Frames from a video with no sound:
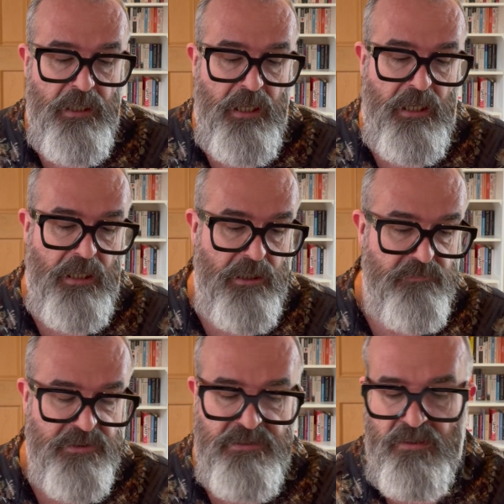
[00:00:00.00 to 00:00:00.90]

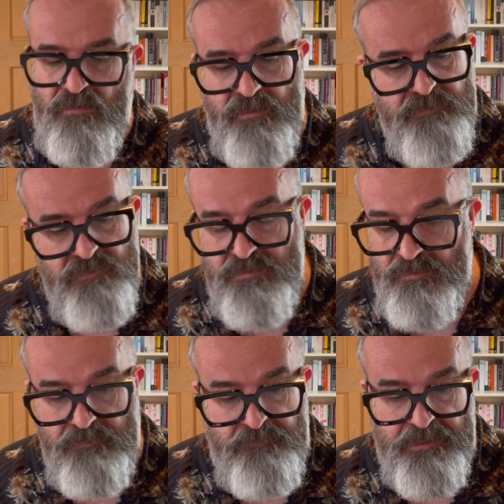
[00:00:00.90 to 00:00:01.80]
The Times
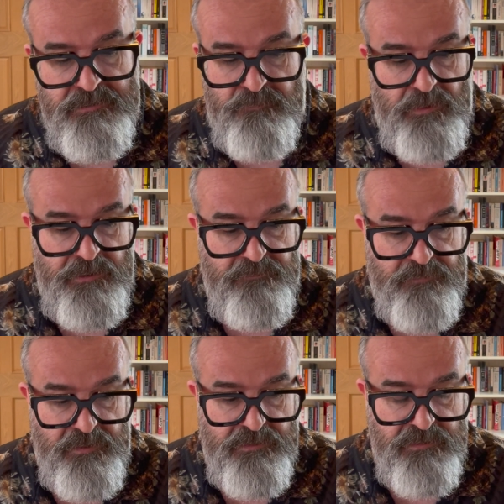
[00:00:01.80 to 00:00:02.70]
beggars belief
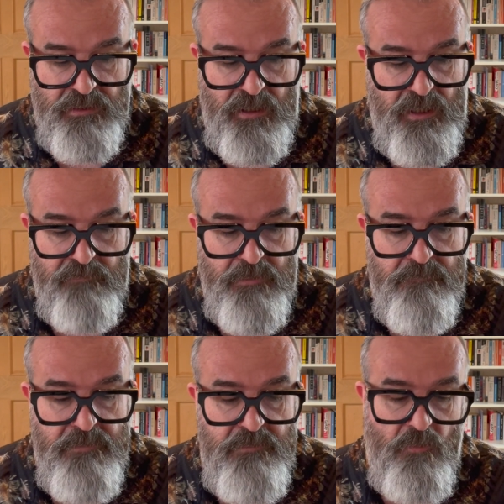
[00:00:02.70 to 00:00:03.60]
this.
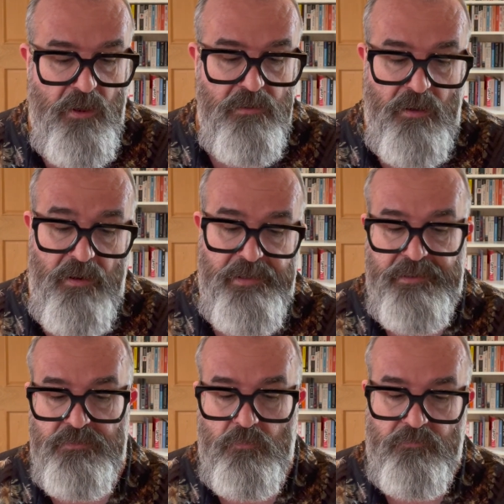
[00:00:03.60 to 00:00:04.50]
Meanwhile,
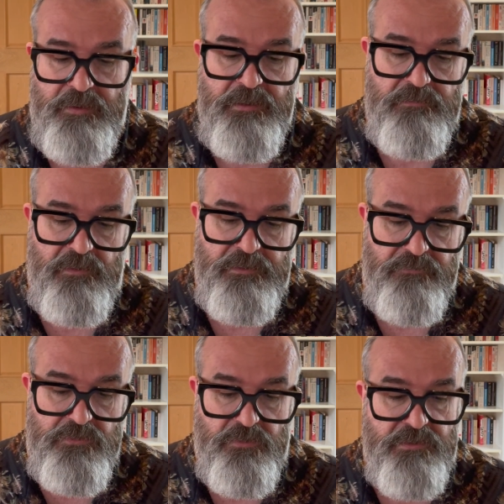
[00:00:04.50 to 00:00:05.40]
Ajax will reignite their
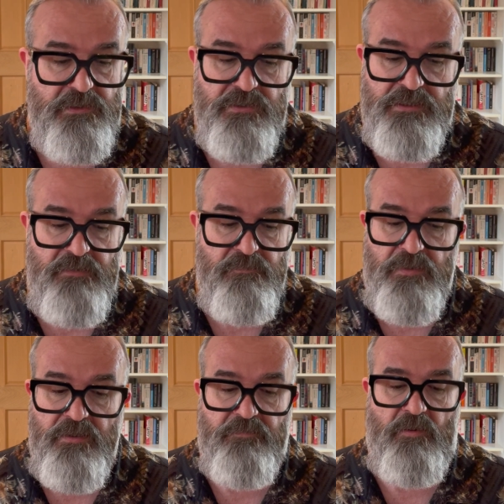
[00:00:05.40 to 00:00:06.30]
interest in Steven
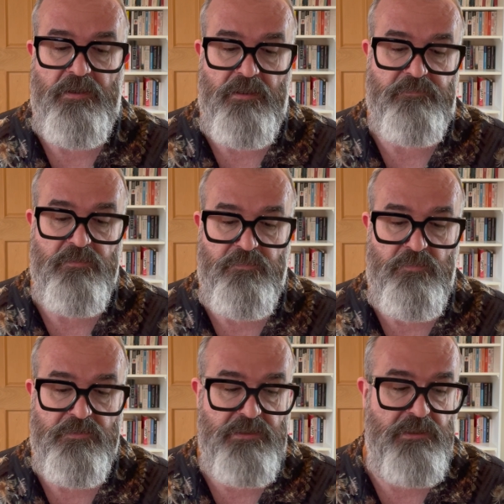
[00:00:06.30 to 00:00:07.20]
Bergwijn after the
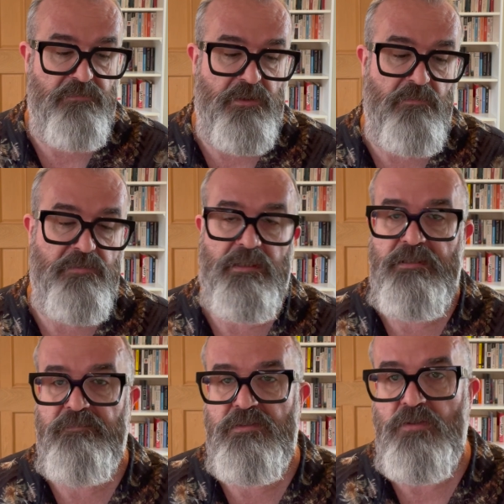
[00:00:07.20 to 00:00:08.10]
forward said he was open to
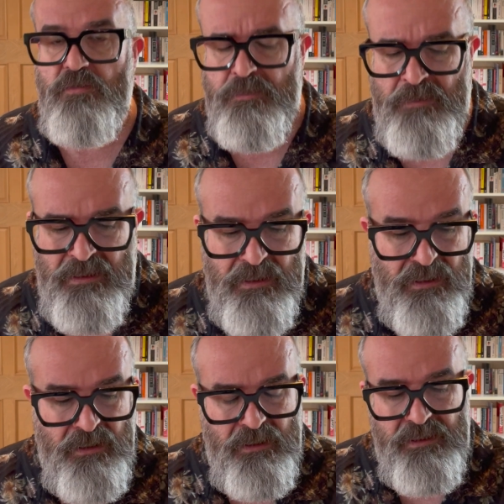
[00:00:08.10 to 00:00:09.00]
leaving Tottenham.
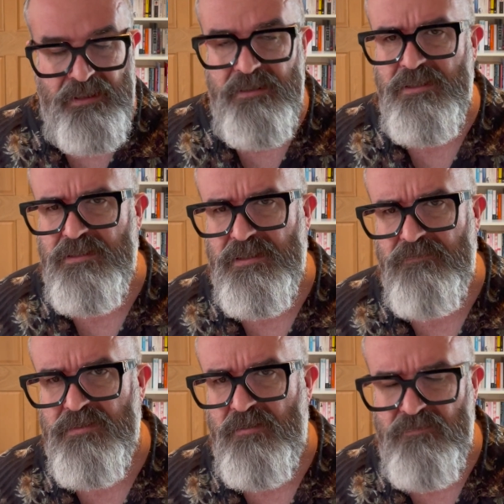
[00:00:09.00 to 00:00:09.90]
He actually said he
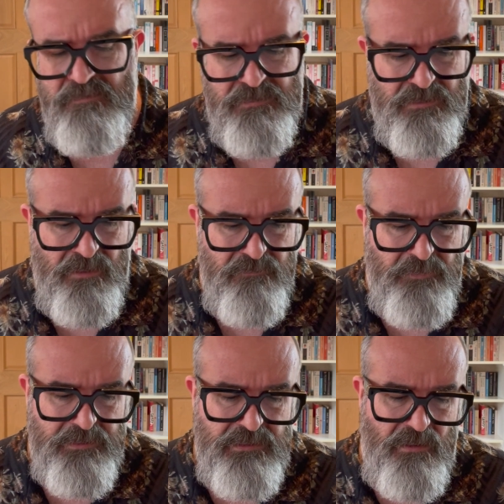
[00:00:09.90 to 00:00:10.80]
was open to going
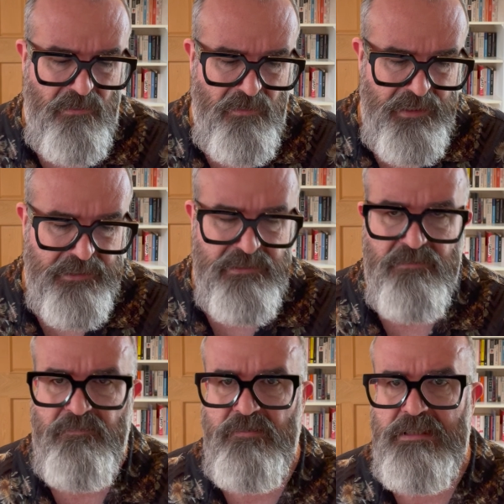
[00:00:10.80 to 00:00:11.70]
back to Ajax in
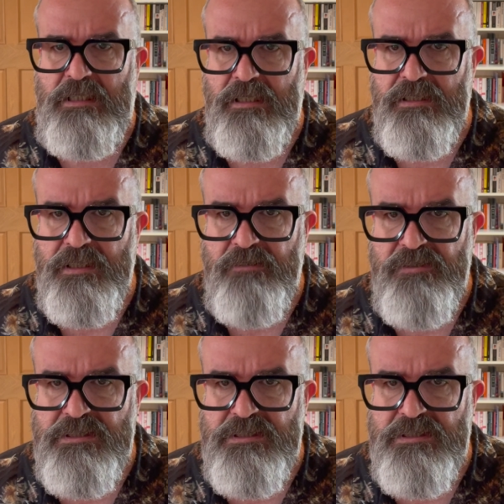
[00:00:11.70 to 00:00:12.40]
a very clear and